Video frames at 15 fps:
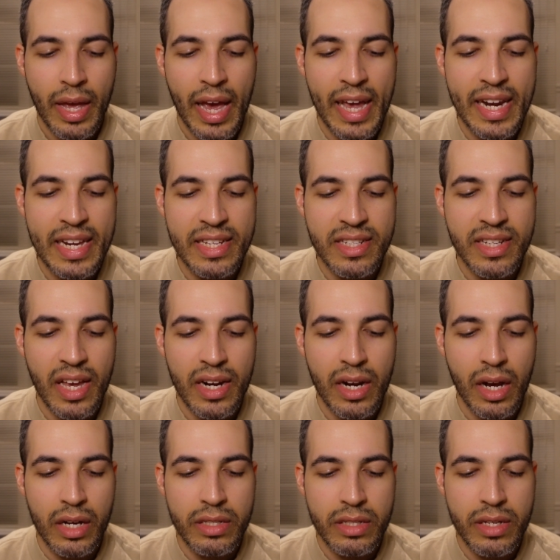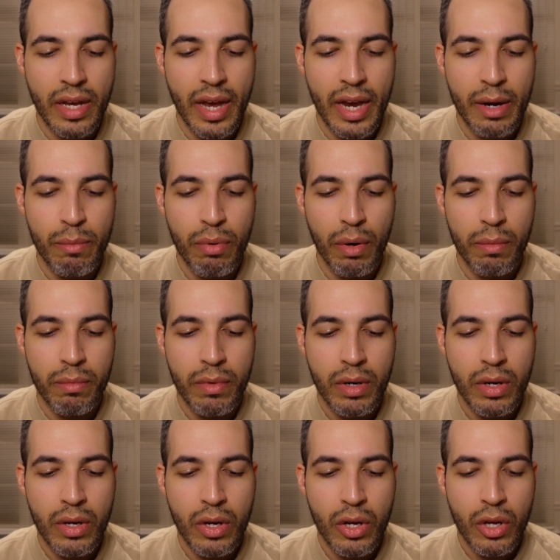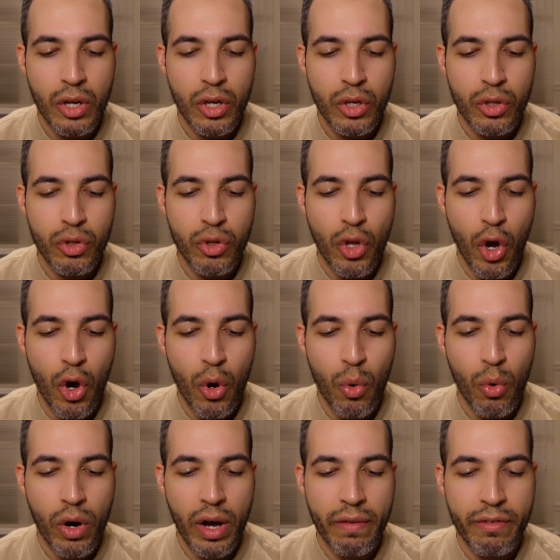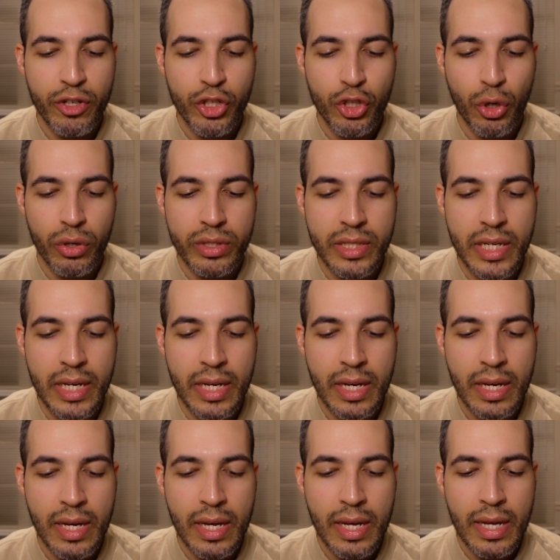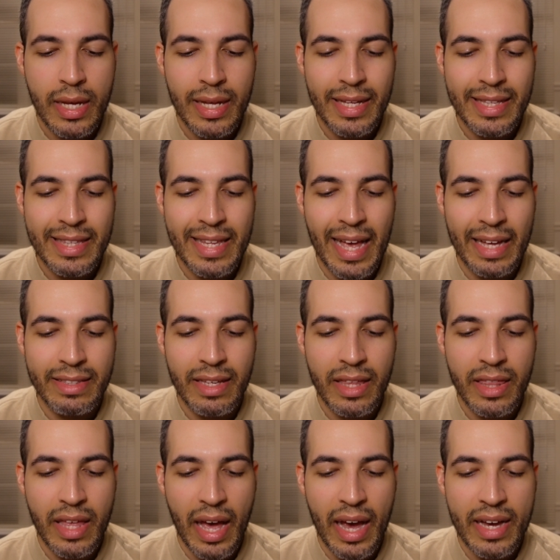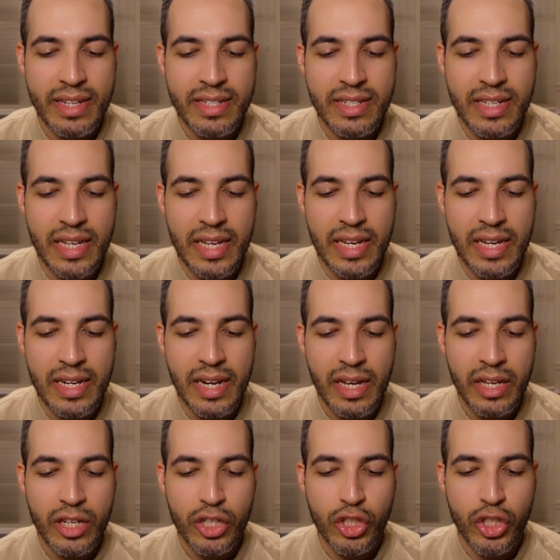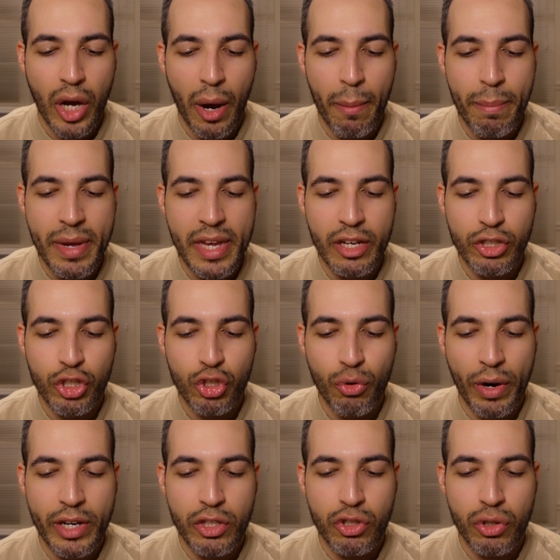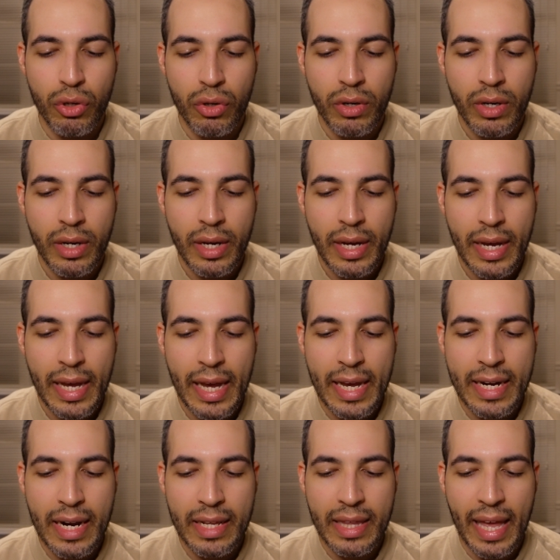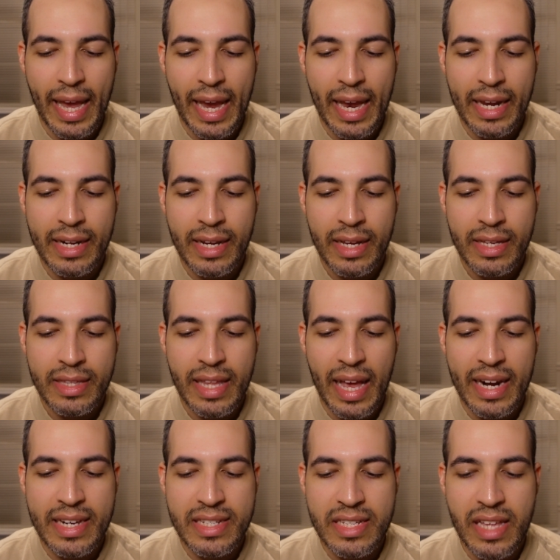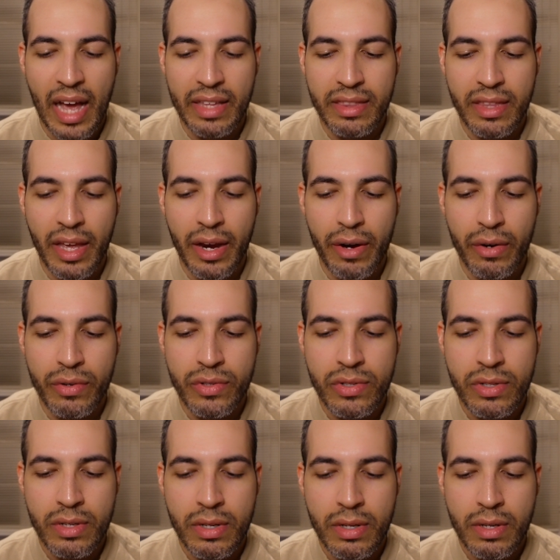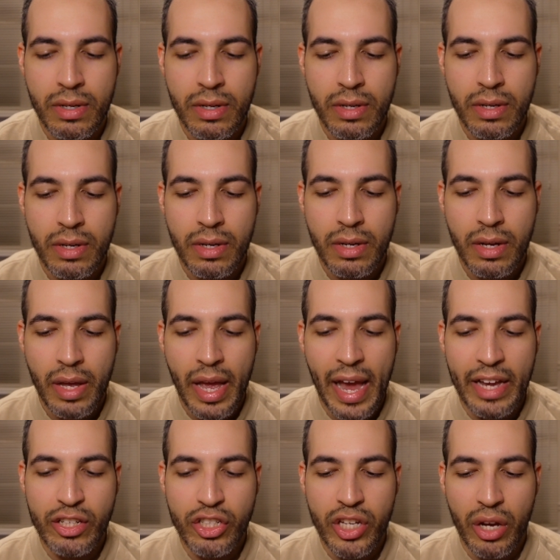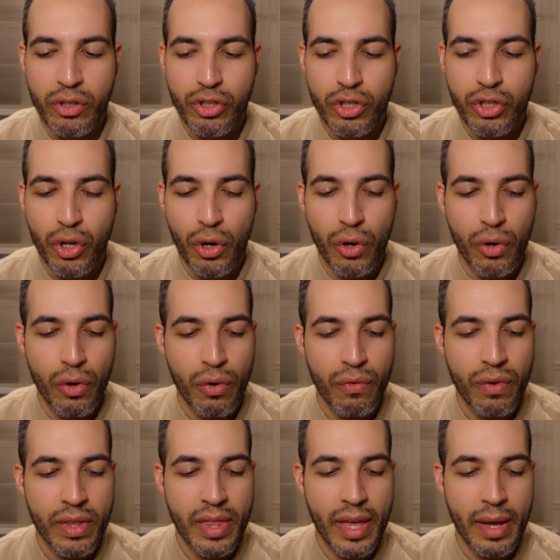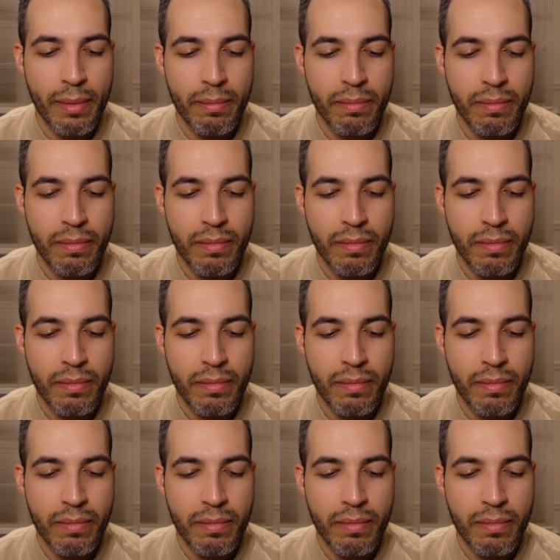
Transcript: And he said unto Abram, Know of a surety that thy seed shall be a stranger in a land that is not theirs, and shall serve them,